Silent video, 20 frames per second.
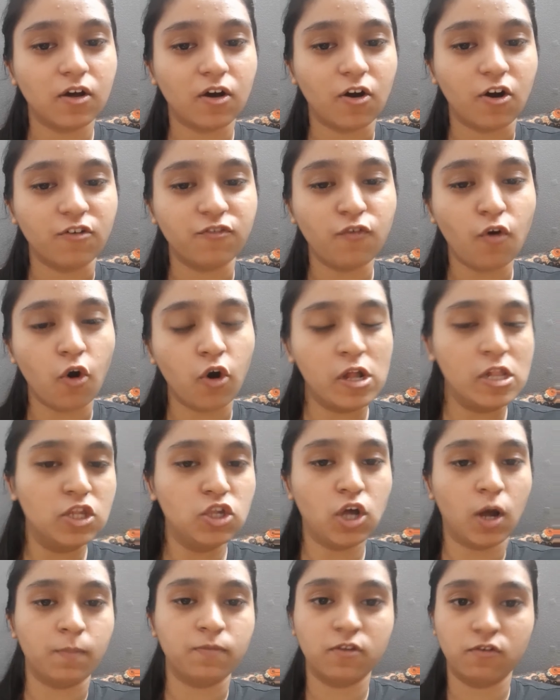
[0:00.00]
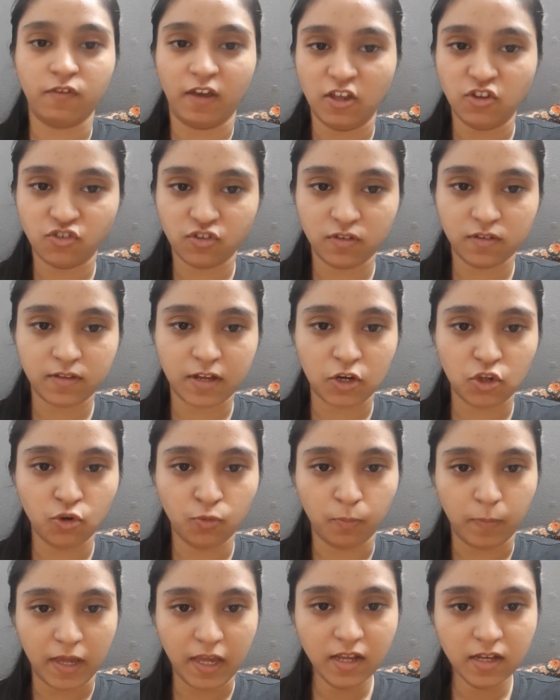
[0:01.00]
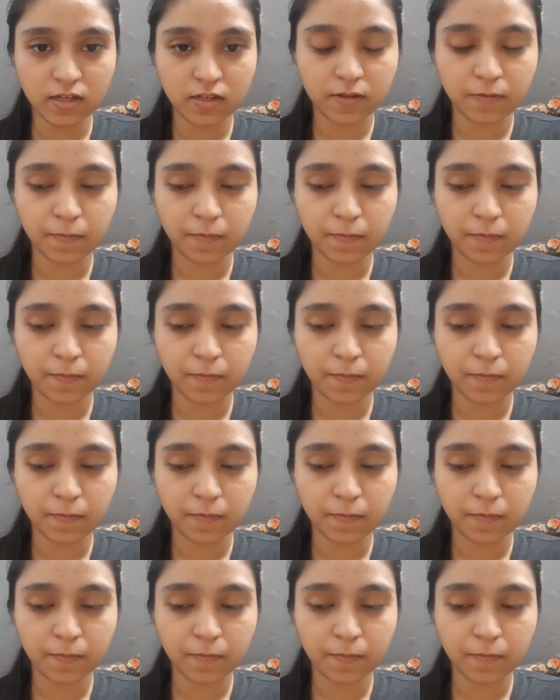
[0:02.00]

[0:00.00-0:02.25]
of all the observations that you make.